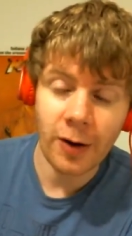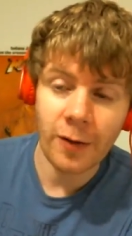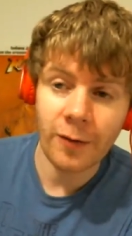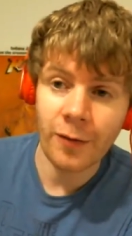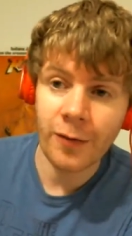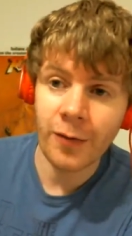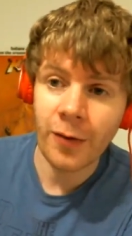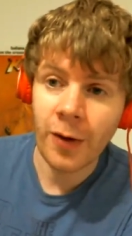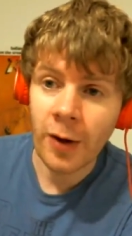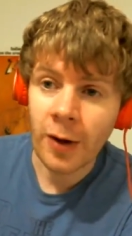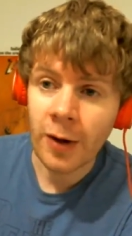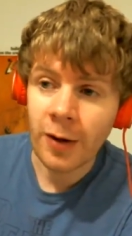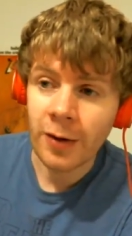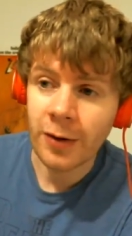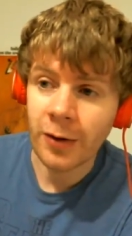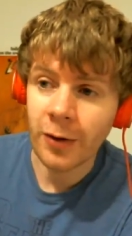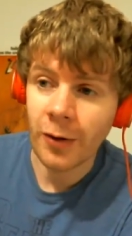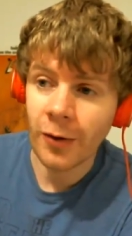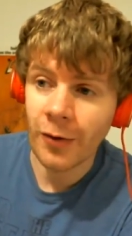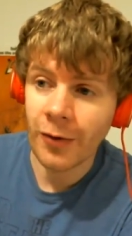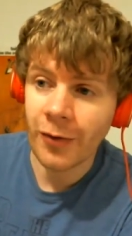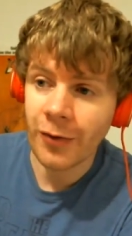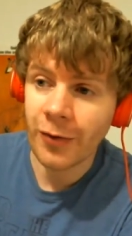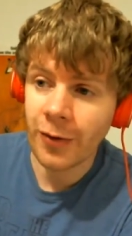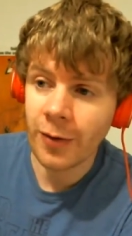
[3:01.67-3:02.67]
of the
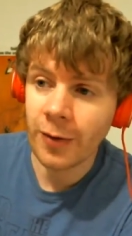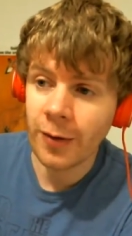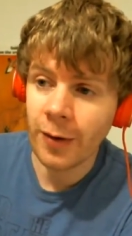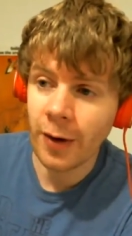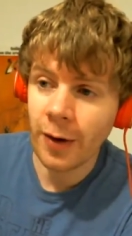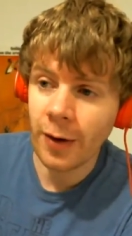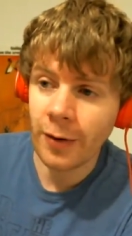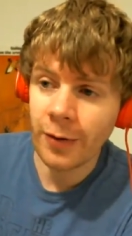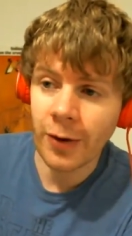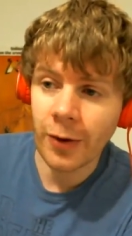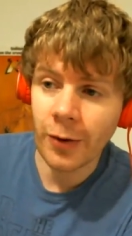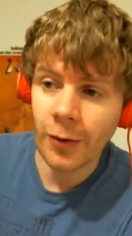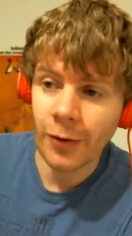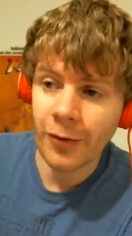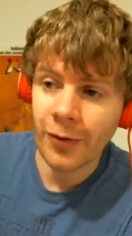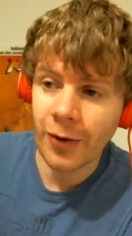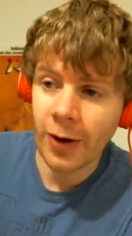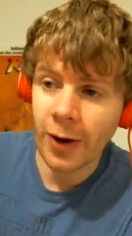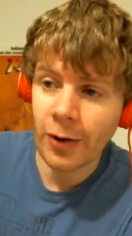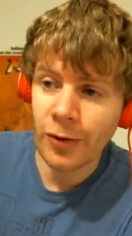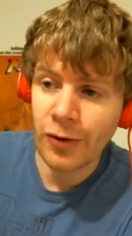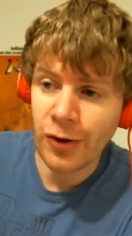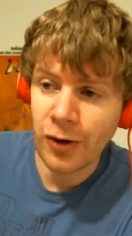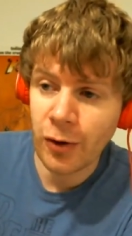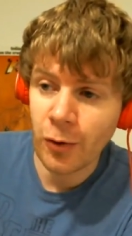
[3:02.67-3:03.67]
old
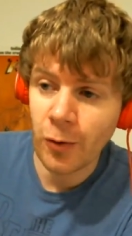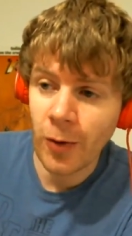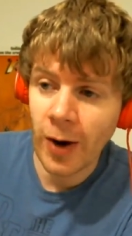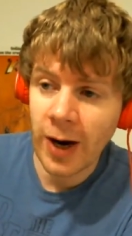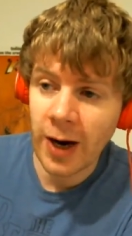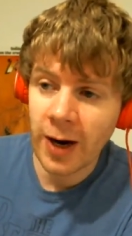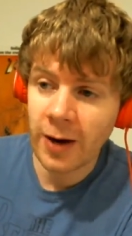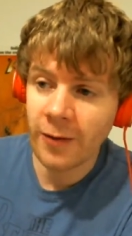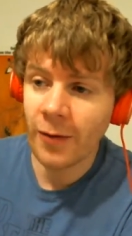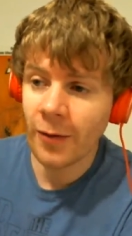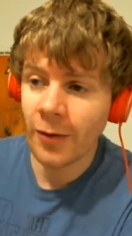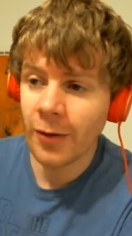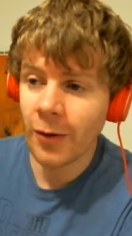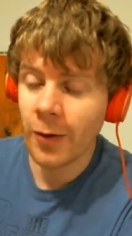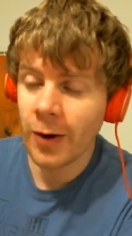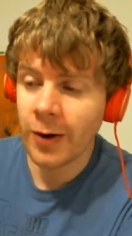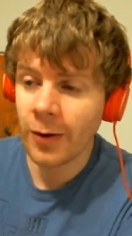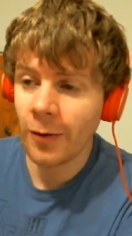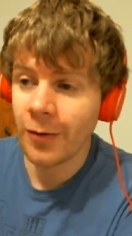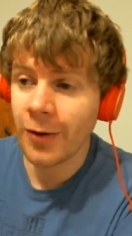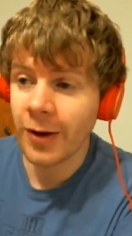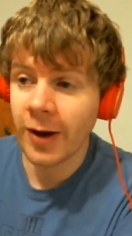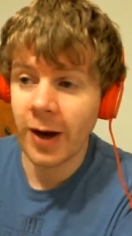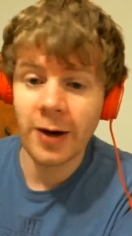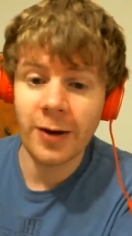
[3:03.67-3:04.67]
style new wave. Although I
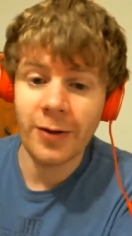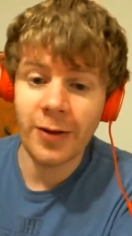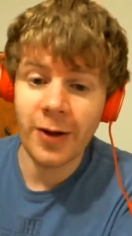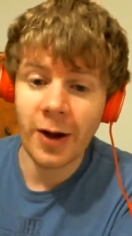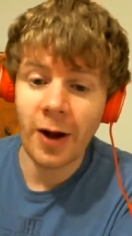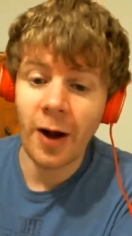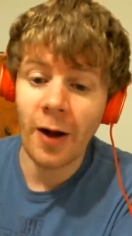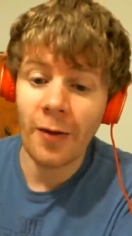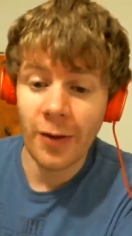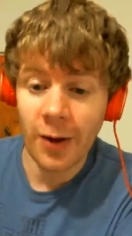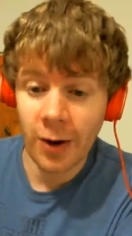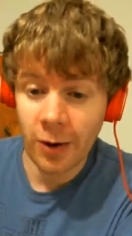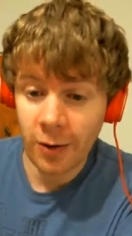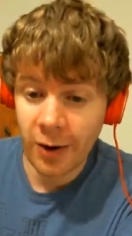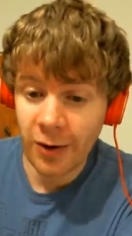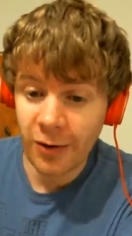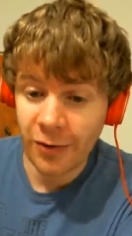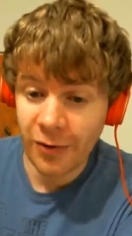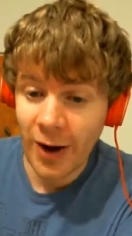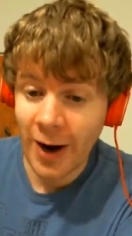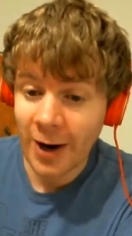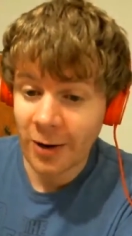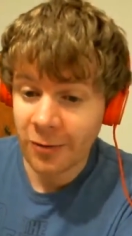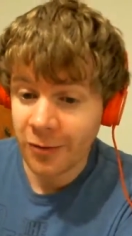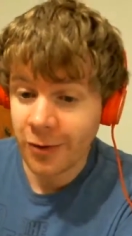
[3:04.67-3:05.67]
don't think anything on there
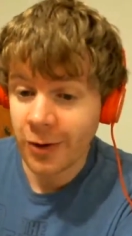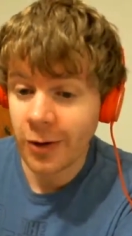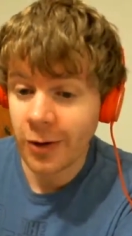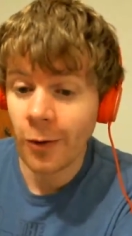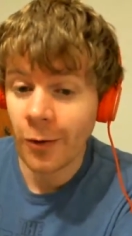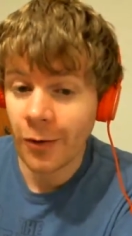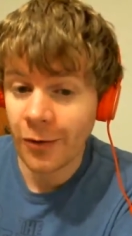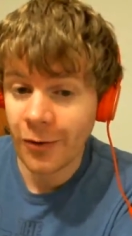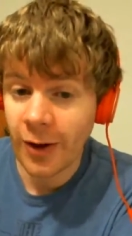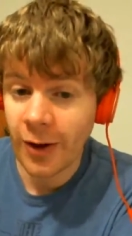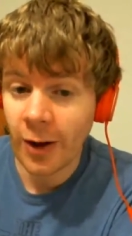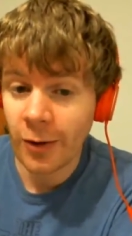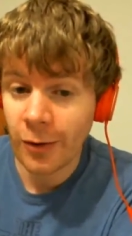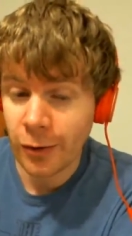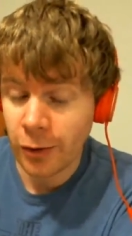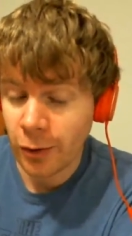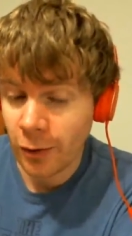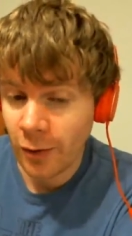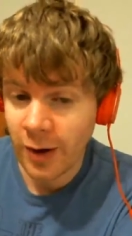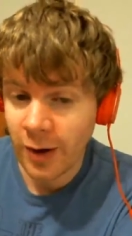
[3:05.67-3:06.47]
is actually old style new